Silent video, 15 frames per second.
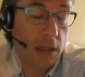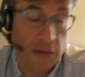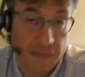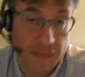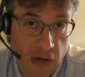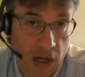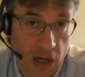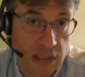of
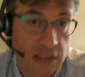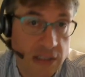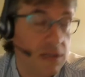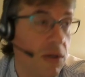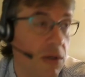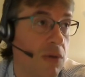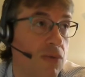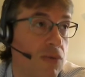us
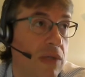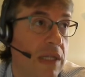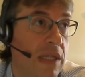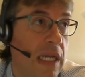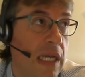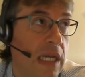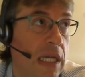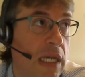don't
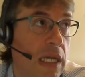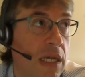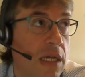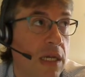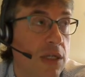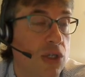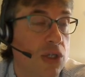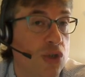really
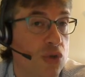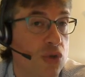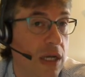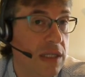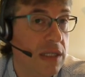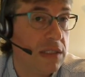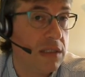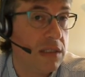
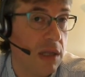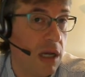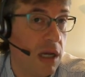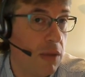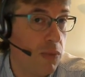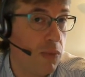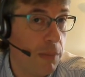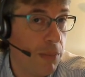trust a lot of
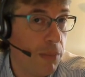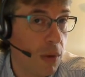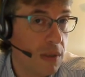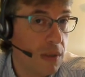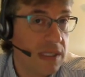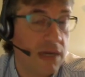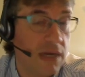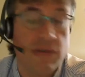the
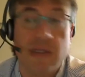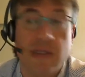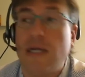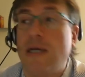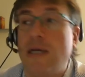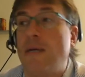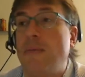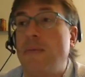reports out
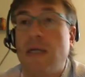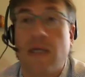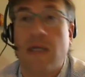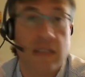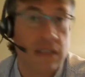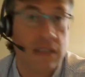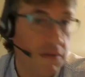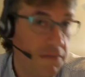there
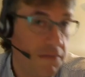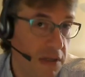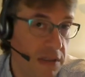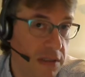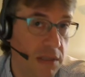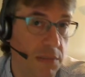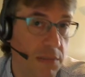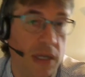because they're
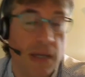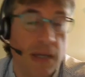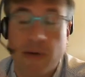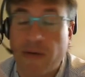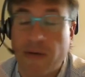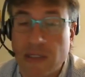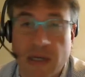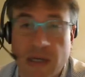funded by
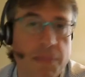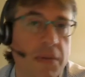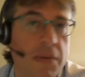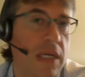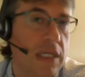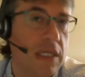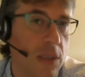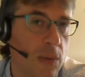private
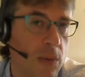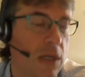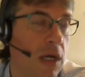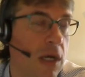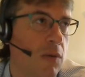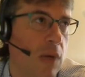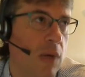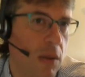companies and
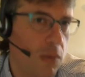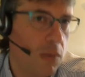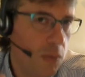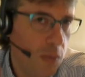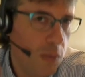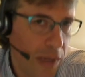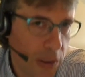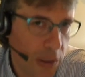whatnot. Well,
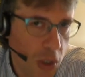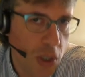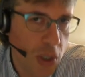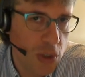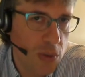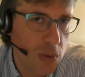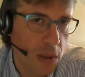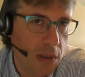we
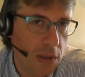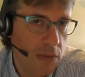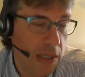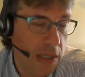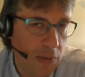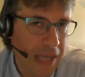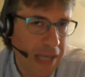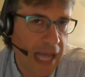
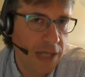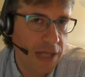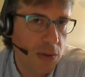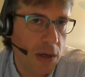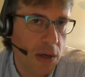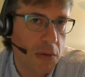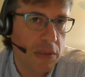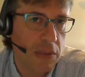can do
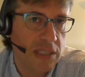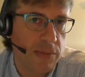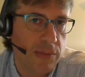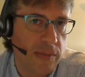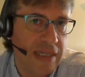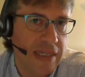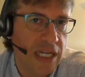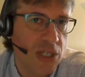our own
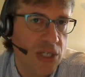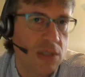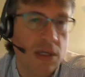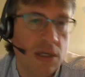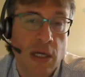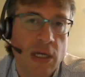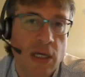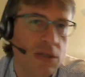experimentation.
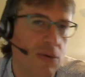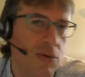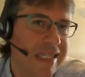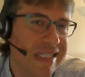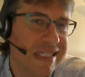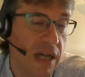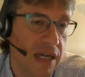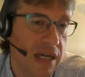Doing
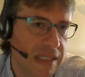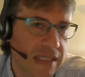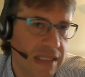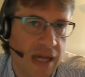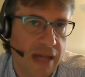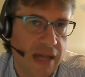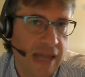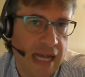science is
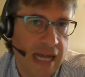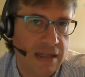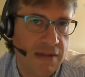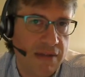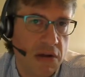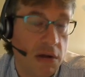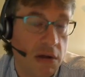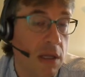not that
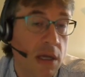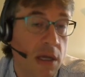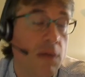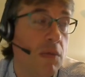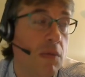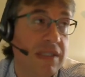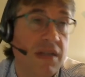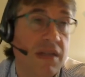difficult.
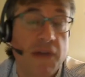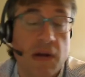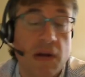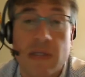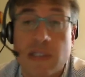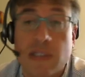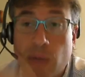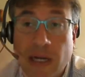What's difficult
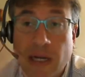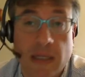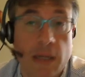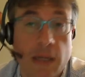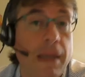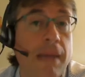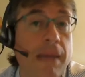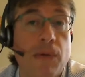is writing the
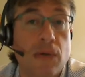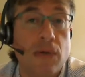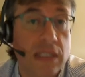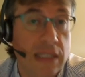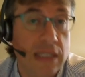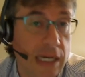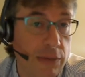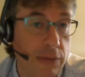papers
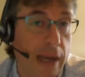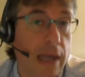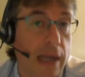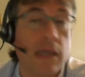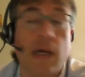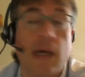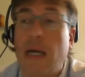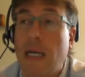and get it
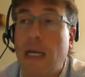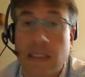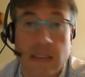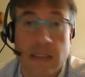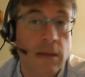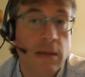recognized